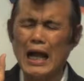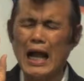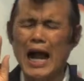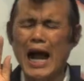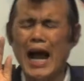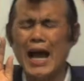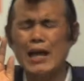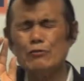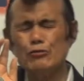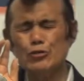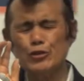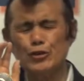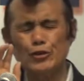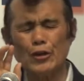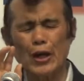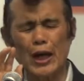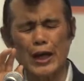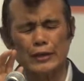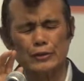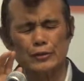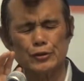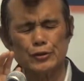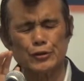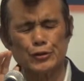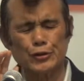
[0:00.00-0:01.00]
I would
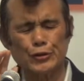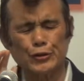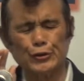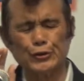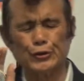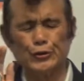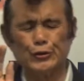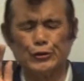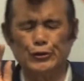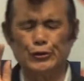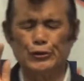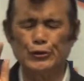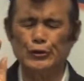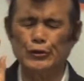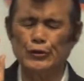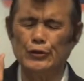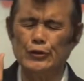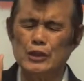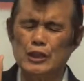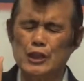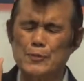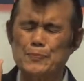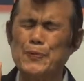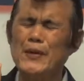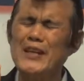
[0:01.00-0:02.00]
like to
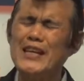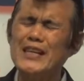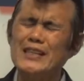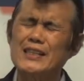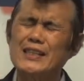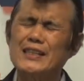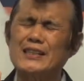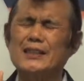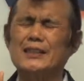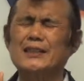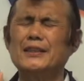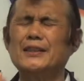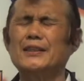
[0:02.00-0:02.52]
speak